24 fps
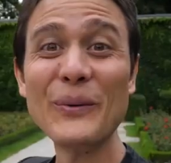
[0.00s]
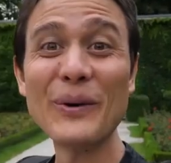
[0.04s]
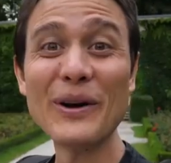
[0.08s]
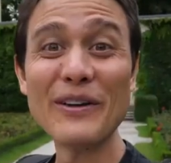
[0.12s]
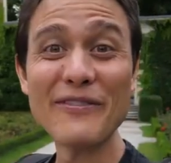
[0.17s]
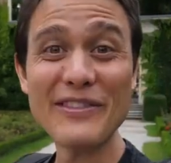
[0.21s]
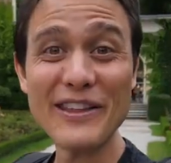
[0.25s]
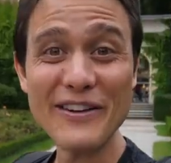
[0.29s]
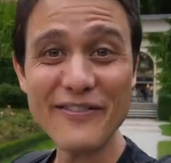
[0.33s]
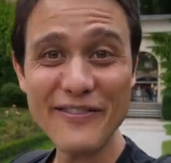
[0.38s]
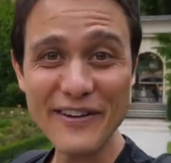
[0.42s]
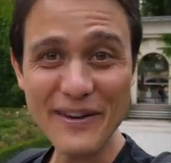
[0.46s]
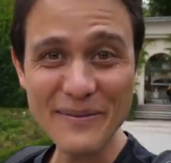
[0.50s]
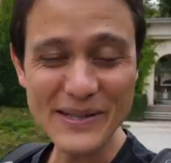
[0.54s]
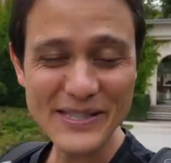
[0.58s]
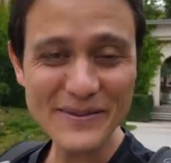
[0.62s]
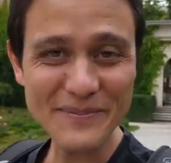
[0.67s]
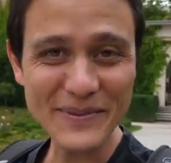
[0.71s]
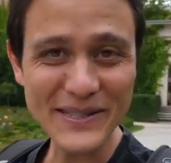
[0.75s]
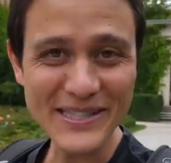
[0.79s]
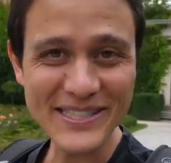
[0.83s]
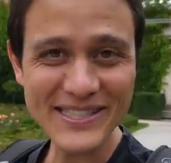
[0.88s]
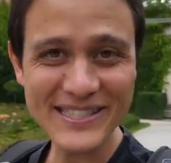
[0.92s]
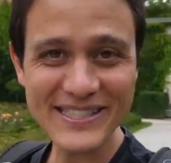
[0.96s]
One of the famous
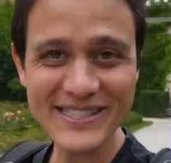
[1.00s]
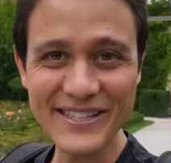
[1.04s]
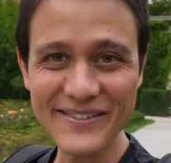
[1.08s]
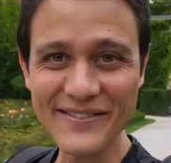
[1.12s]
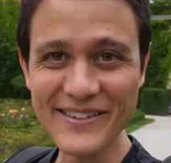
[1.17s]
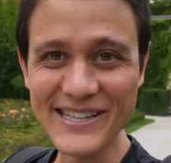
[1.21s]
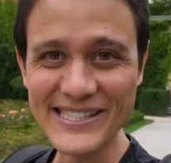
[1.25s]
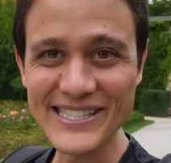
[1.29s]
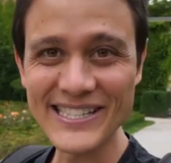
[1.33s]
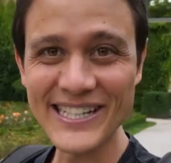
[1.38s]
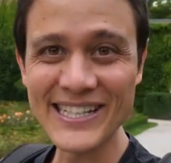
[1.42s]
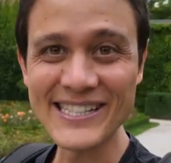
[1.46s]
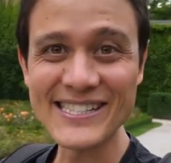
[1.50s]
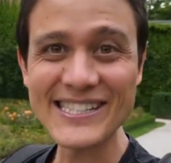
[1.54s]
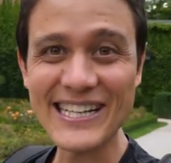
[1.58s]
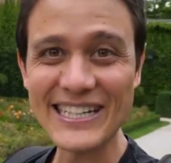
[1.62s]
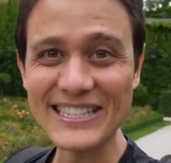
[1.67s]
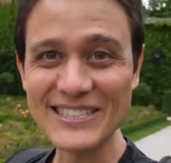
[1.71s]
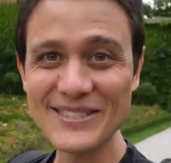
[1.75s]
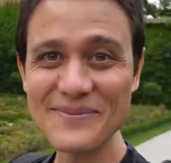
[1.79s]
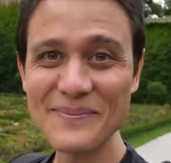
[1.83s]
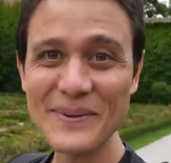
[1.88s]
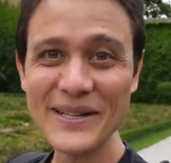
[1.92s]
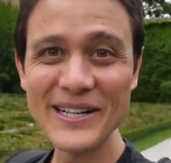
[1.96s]
places to visit in
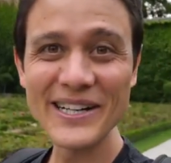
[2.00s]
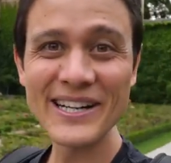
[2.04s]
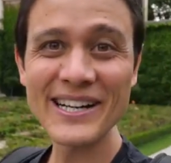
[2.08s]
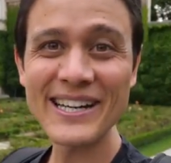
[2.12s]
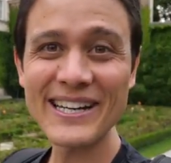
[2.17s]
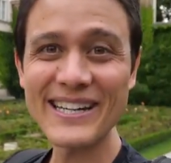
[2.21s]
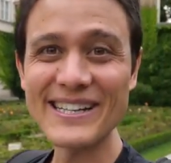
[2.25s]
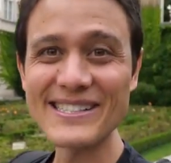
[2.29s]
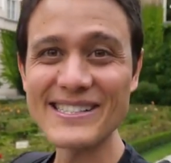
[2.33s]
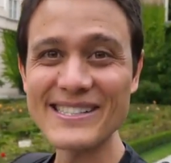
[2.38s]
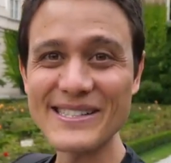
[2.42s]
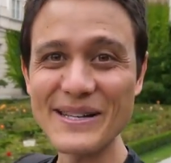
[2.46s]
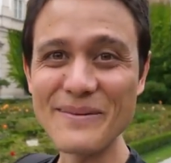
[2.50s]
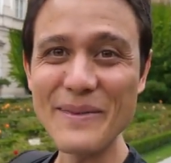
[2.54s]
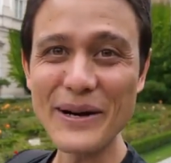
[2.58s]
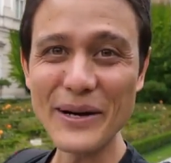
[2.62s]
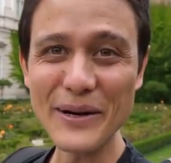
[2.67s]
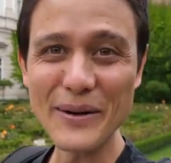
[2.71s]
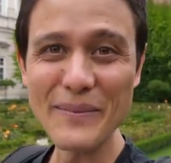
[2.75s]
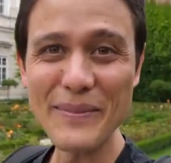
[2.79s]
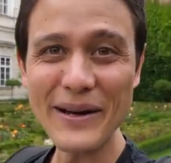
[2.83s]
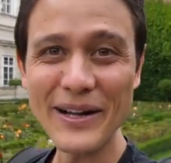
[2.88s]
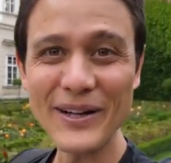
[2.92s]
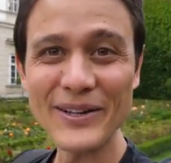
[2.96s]
Salzburg is the
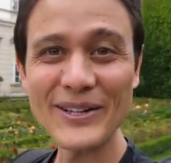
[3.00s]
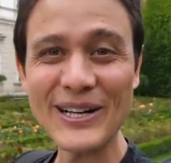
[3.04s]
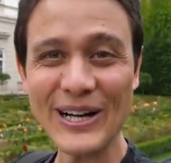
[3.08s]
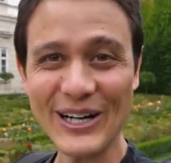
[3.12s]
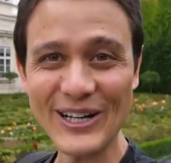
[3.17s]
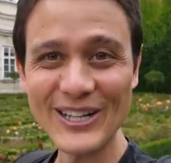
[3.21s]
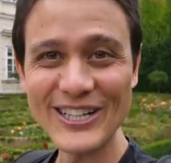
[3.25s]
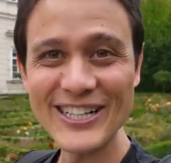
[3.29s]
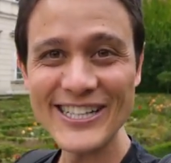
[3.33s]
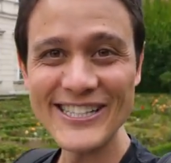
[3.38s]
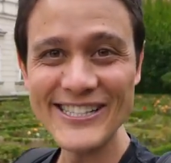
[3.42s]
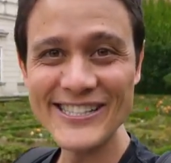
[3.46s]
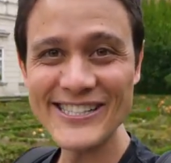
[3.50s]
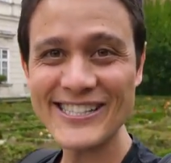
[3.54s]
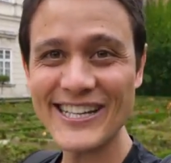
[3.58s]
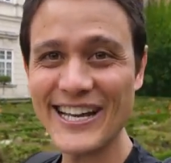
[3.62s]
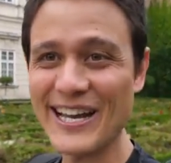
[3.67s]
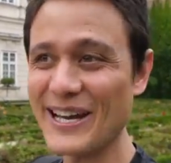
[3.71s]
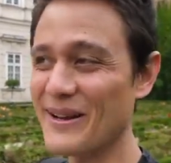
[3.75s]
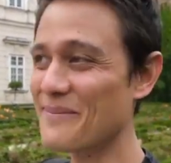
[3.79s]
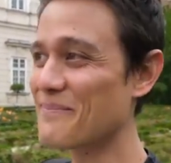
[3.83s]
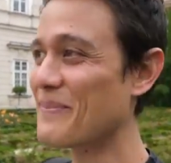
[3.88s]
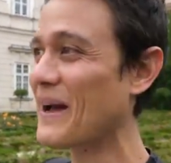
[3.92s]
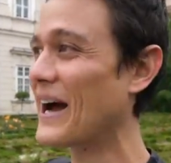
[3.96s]
Mirabell Gardens
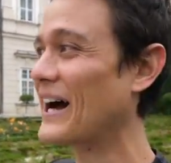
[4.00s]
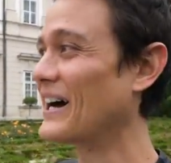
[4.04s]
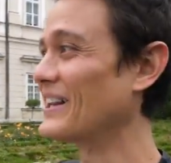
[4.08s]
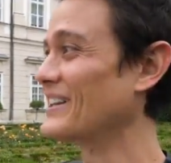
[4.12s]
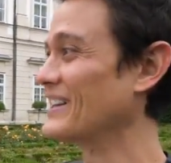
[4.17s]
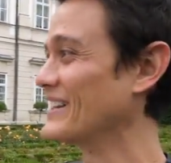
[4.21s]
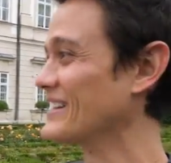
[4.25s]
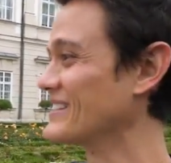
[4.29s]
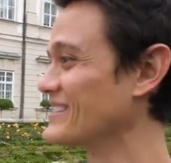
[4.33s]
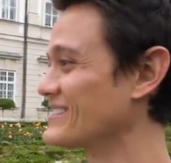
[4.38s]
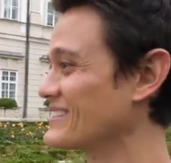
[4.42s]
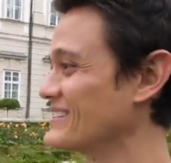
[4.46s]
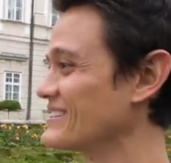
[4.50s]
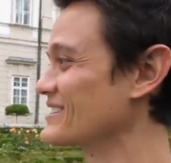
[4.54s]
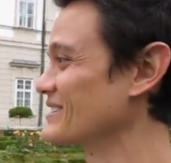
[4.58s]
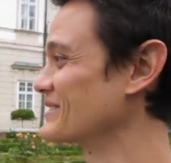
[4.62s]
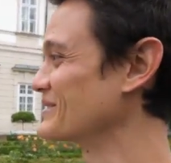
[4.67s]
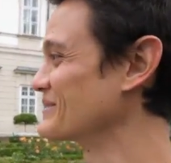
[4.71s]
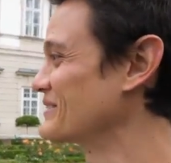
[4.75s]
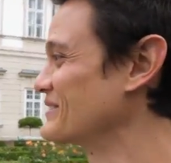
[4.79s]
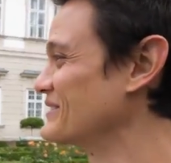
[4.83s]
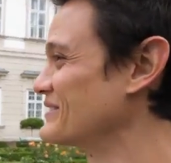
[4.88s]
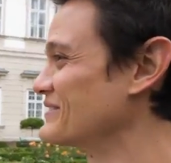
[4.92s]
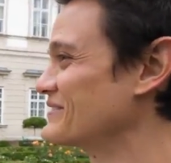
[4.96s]
and Palace. And
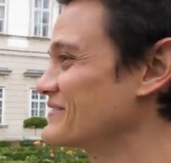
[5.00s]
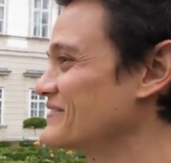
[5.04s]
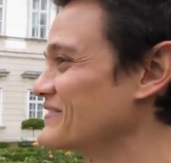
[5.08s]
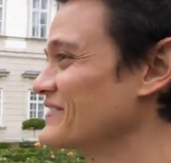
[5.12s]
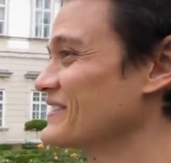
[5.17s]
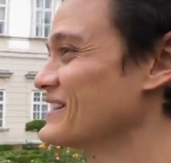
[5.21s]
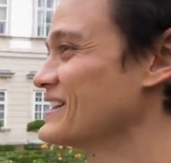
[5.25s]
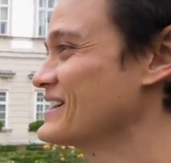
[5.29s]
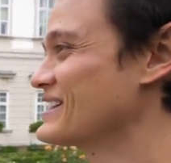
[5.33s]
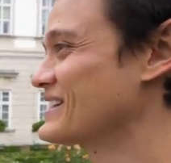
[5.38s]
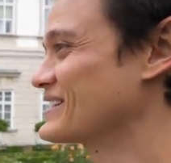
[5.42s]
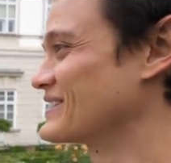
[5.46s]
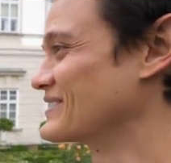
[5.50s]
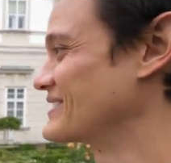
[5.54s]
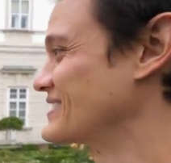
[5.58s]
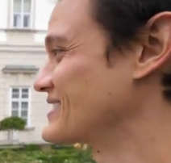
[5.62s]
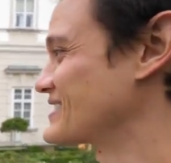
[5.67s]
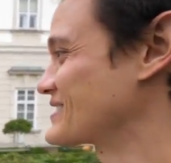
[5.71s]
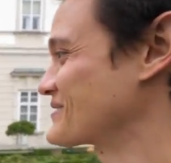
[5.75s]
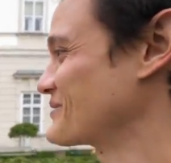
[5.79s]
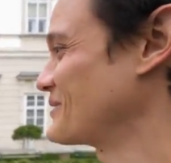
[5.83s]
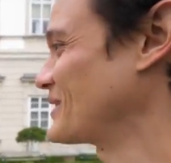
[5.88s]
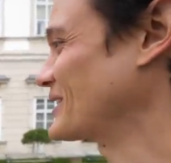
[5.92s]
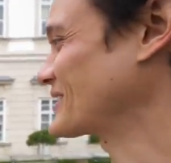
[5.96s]
so we've we
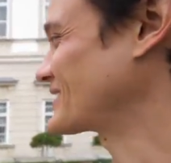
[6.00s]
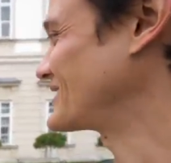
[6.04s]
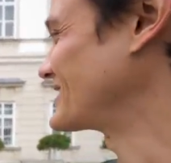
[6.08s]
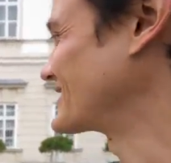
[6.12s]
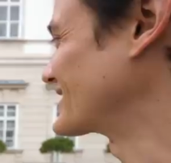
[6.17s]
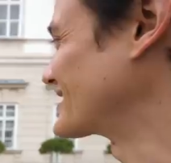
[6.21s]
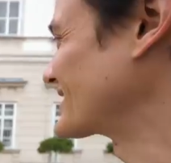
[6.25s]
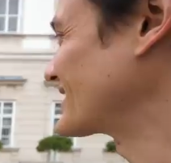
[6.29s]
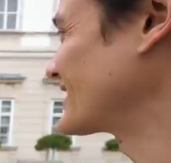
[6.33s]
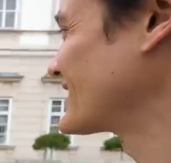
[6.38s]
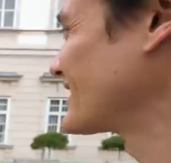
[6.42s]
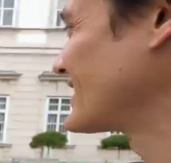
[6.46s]
just walked here.